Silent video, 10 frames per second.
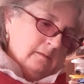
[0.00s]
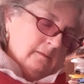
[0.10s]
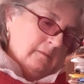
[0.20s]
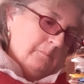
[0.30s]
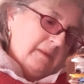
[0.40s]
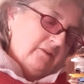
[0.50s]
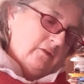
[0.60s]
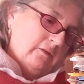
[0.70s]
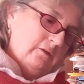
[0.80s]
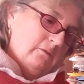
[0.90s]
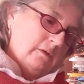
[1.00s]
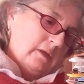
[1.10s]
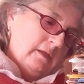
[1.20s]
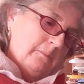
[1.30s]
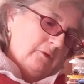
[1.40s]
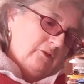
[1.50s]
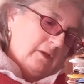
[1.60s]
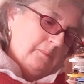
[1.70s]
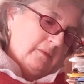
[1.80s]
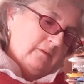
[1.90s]
The better that you can keep the
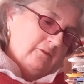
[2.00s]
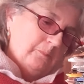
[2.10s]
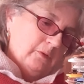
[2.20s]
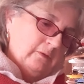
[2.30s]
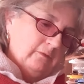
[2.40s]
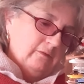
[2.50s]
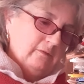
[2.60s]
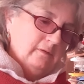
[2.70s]
shape at this point,